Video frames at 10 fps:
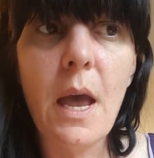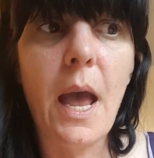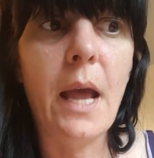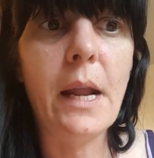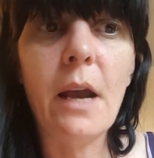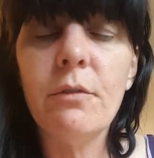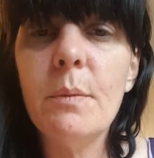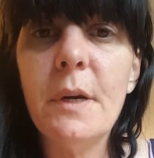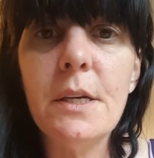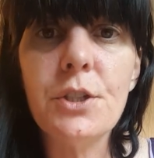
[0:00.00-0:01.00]
and
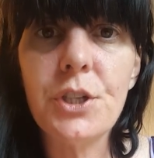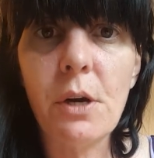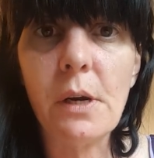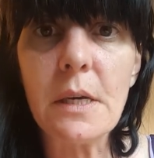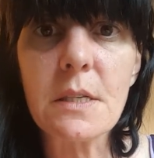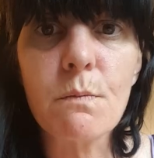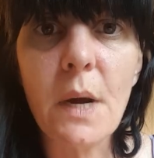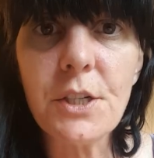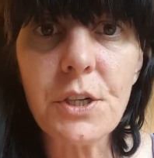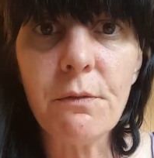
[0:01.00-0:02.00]
everybody is sharing as
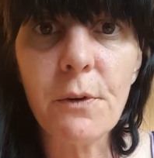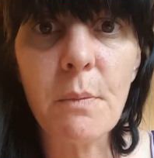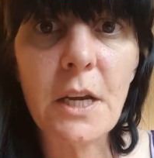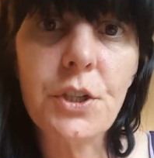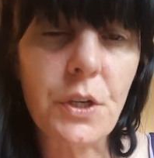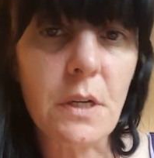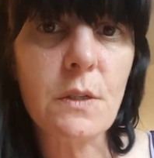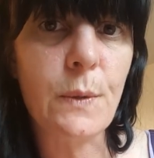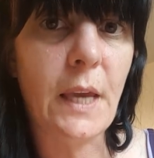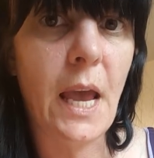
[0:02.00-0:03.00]
much information
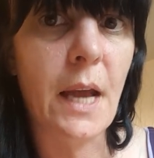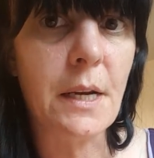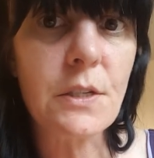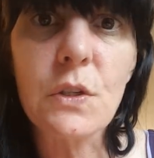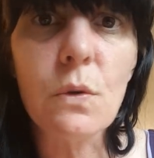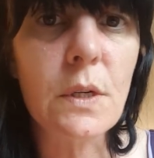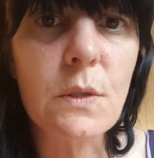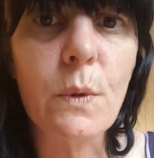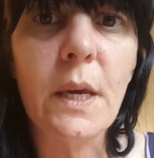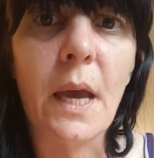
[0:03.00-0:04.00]
as we can as soon
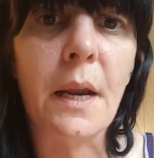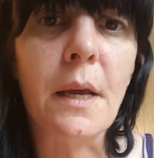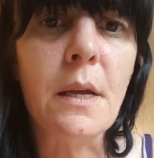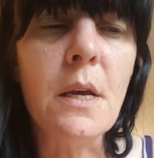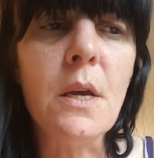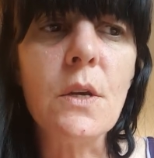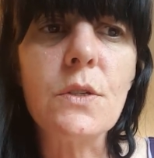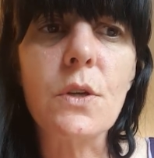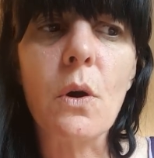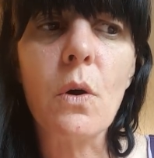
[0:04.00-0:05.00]
as we get it,
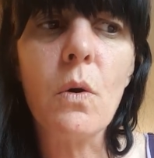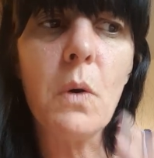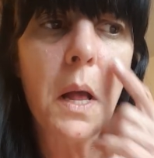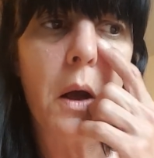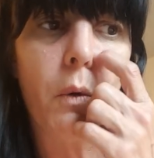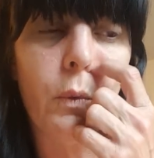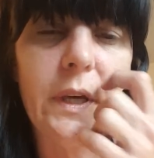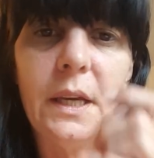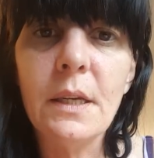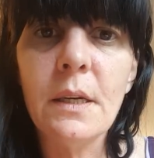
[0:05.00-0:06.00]
so
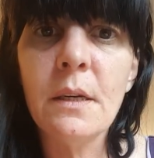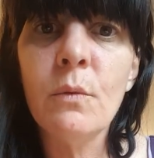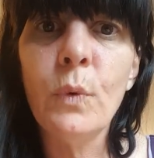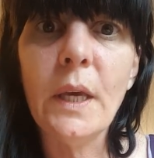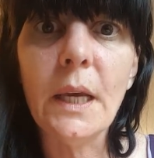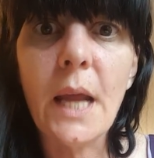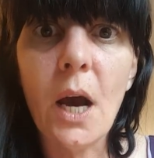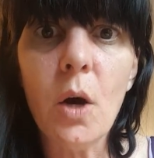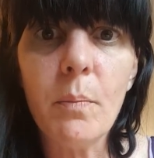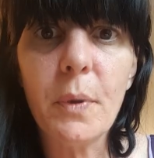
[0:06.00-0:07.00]
we can
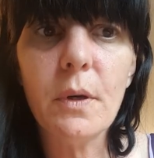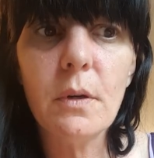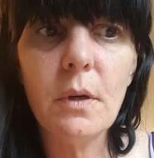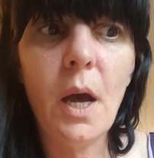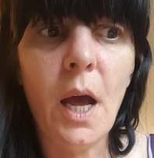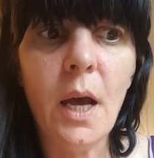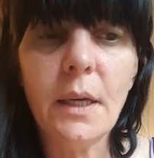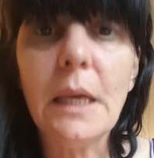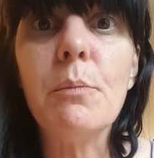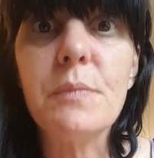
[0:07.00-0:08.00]
help
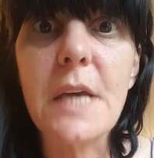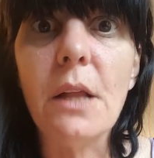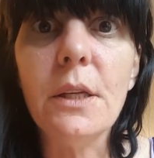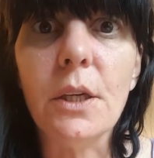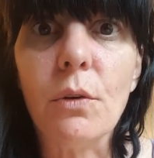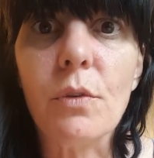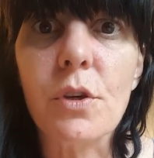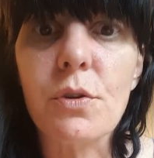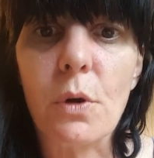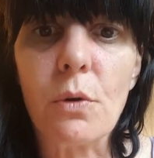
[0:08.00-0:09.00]
keep telling you
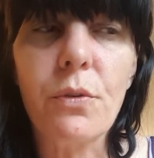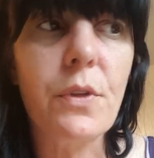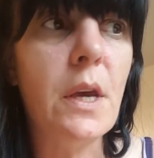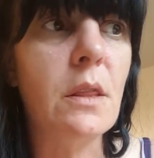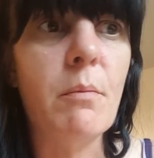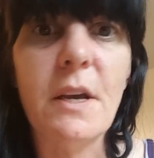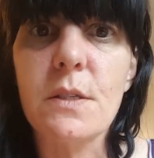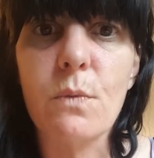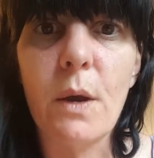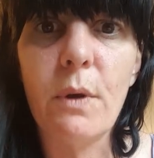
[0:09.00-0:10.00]
the truth in the
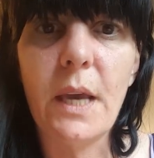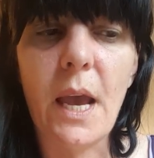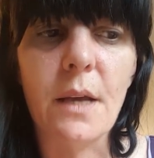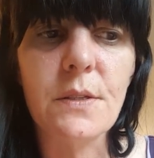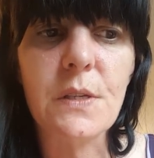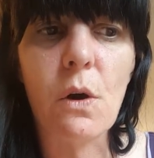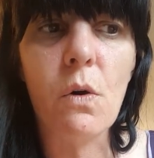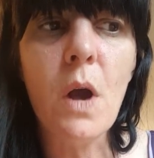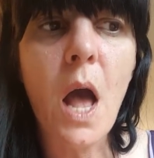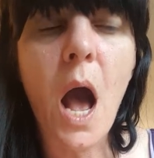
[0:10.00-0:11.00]
best way we can.
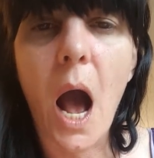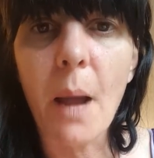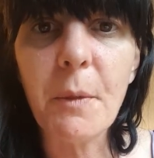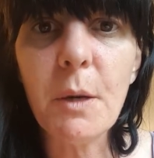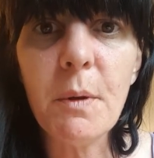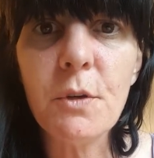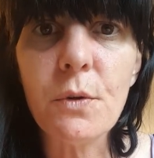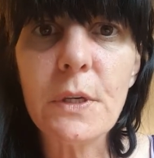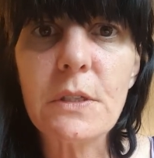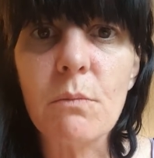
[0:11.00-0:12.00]
So I'm going to be
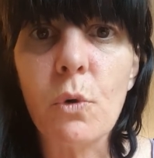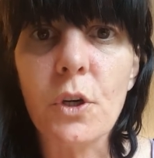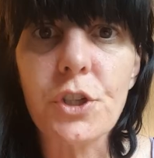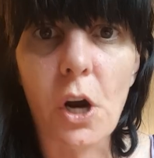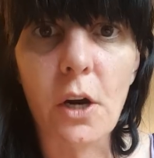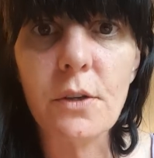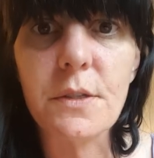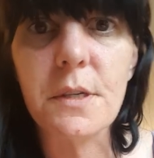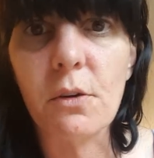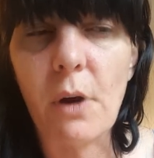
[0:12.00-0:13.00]
doing some more
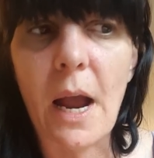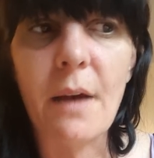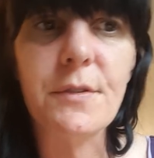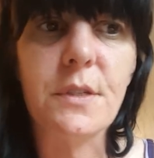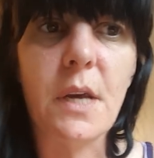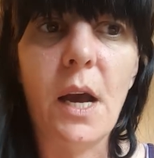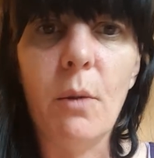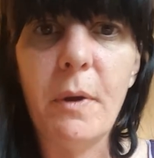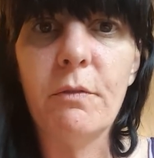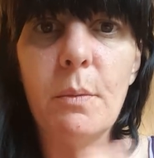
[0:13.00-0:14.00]
charts and graphs to
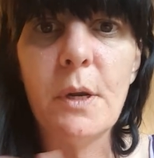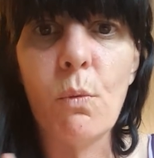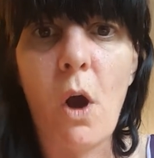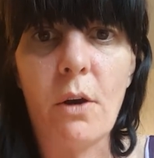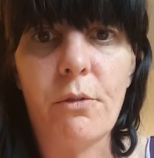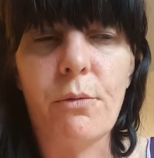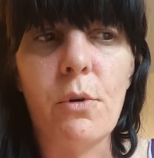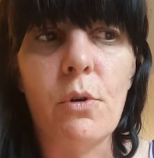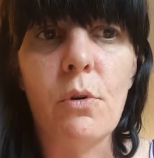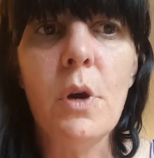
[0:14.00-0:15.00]
help everybody walk
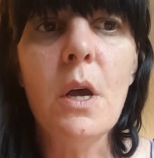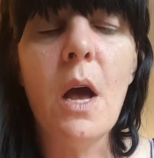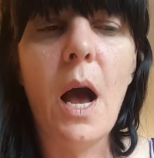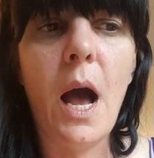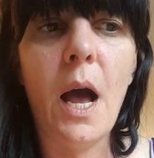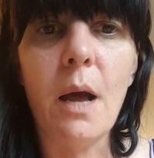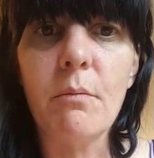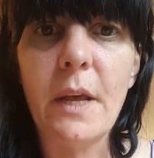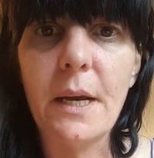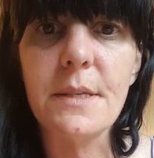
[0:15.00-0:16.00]
through,
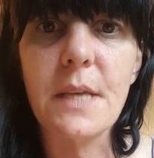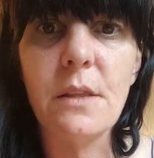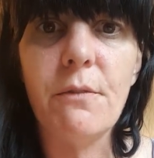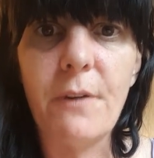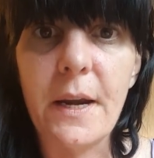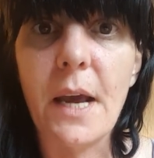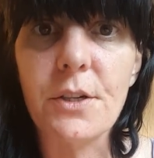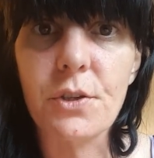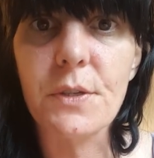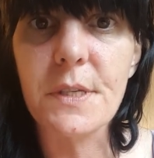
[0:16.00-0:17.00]
like I said, the
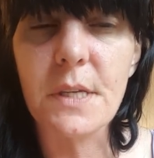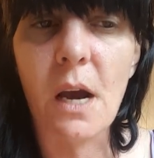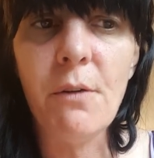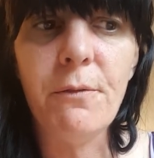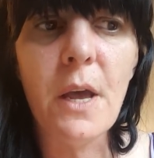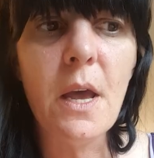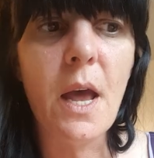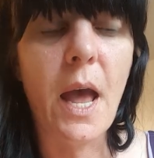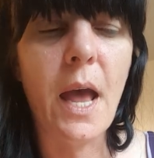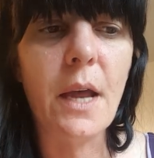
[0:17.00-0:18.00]
financial stuff,
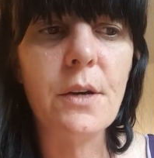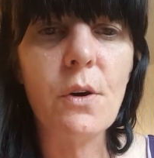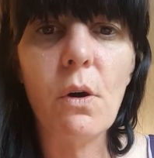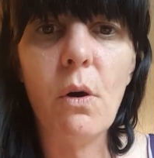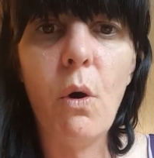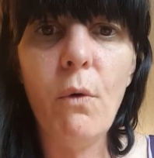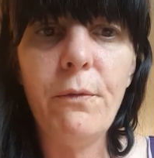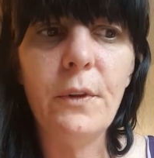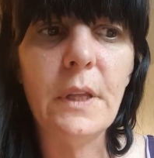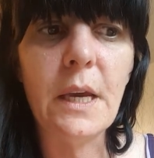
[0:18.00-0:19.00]
and
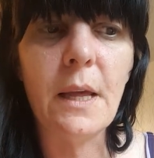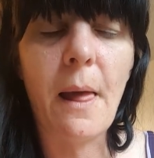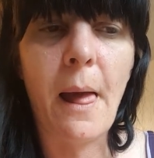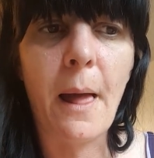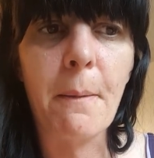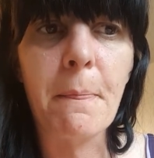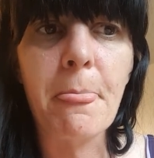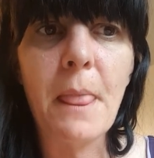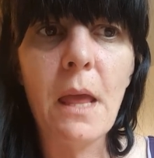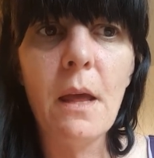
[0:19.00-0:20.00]
hopefully
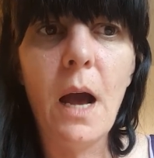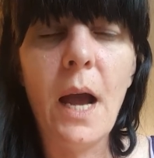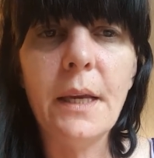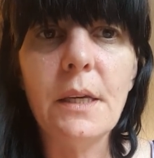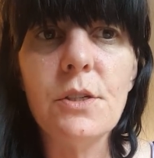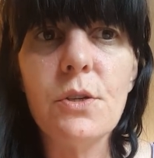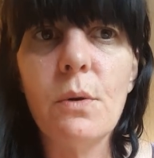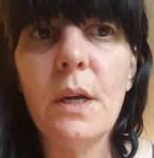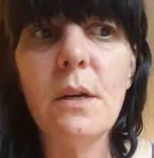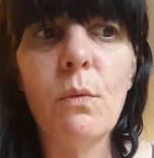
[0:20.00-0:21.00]
I can
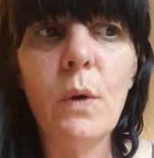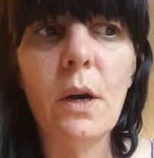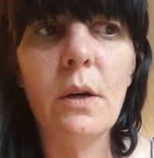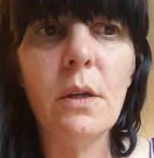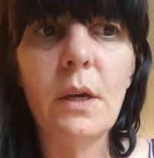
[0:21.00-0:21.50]
do it where you